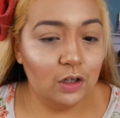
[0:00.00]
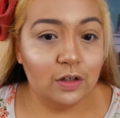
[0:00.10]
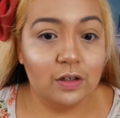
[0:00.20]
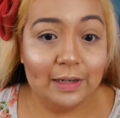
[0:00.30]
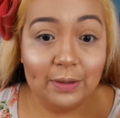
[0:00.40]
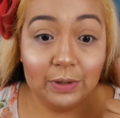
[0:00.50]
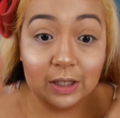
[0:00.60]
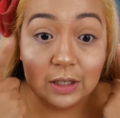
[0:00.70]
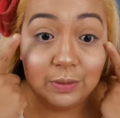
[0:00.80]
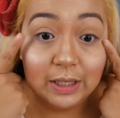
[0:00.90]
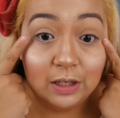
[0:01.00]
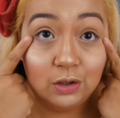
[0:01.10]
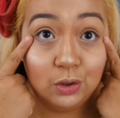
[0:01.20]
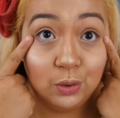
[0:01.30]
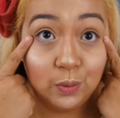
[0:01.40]
So now we're gonna go in and
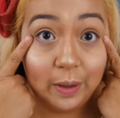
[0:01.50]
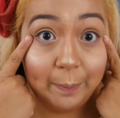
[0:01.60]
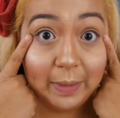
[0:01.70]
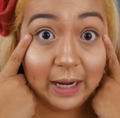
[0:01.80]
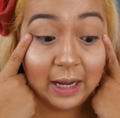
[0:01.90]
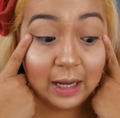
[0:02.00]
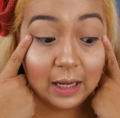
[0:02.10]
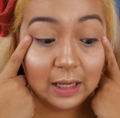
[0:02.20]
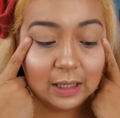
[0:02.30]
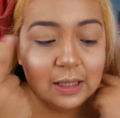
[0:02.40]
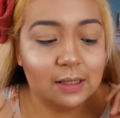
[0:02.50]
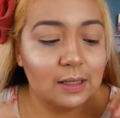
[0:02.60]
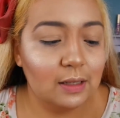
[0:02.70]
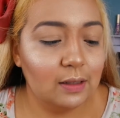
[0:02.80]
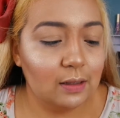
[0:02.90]
do my eyes.
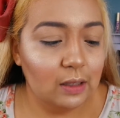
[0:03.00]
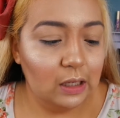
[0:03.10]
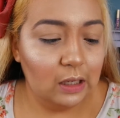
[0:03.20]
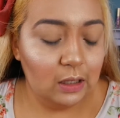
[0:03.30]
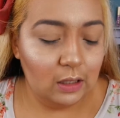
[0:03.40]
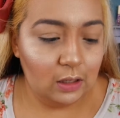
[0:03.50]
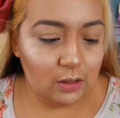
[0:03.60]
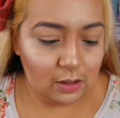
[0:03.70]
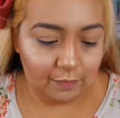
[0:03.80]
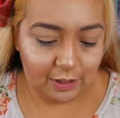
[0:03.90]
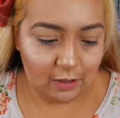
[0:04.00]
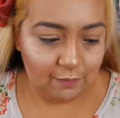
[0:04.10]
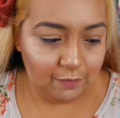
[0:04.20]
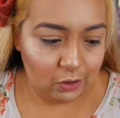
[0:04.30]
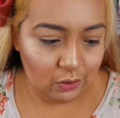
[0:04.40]
So I've got a
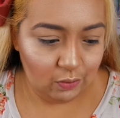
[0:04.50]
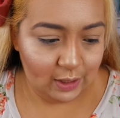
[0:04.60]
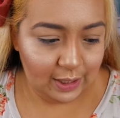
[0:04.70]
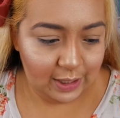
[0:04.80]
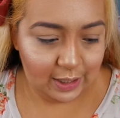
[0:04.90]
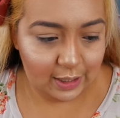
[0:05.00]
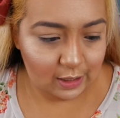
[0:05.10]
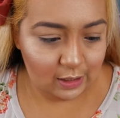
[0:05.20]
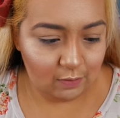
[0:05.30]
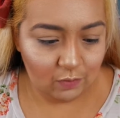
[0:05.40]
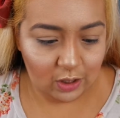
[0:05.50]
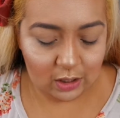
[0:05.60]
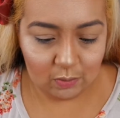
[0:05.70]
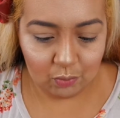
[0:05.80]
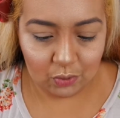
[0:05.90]
few
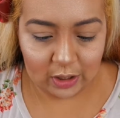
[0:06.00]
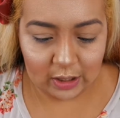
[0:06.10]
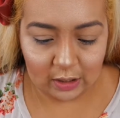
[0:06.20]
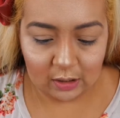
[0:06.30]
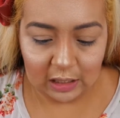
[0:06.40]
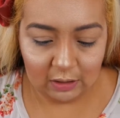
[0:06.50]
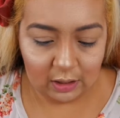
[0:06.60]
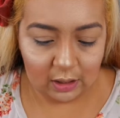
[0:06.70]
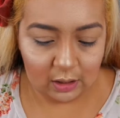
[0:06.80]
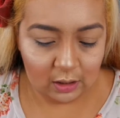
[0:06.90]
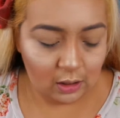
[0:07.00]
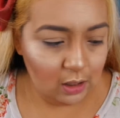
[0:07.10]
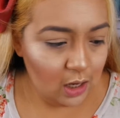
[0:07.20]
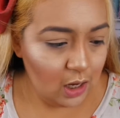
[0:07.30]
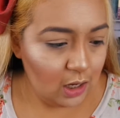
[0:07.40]
different products out here.
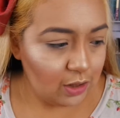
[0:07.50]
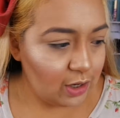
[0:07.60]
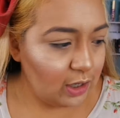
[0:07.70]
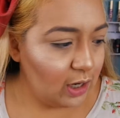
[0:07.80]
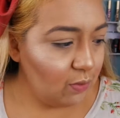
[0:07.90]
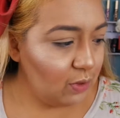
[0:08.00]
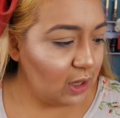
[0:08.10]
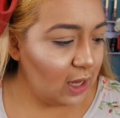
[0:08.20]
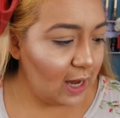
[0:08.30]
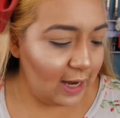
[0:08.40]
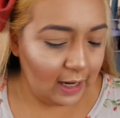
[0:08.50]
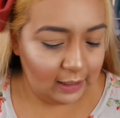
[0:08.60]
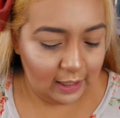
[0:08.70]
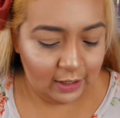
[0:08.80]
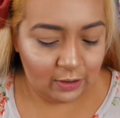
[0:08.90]
They're not really
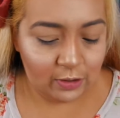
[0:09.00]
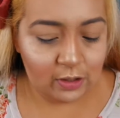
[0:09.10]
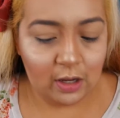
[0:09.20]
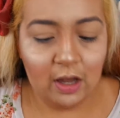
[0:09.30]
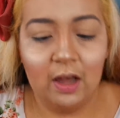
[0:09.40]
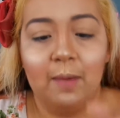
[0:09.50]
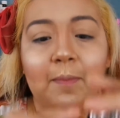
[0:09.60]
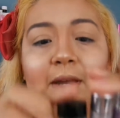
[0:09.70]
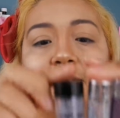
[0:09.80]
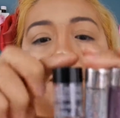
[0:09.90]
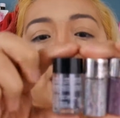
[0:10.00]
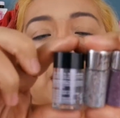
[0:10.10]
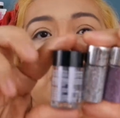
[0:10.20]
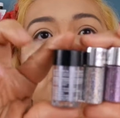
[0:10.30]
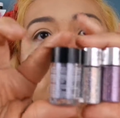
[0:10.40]
highlighters, but I've
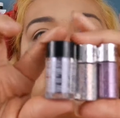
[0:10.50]
got